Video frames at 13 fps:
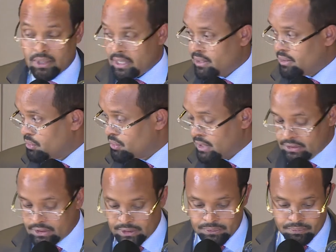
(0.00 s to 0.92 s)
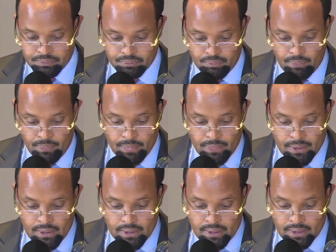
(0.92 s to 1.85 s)
like your country.
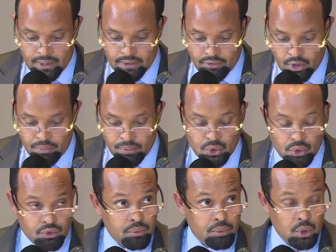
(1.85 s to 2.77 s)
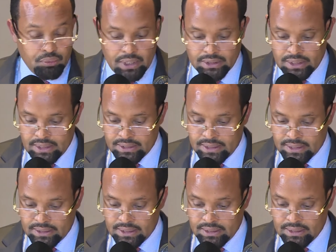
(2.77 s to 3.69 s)
Development of the manufacturing
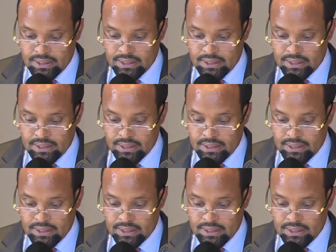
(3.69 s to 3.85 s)
sector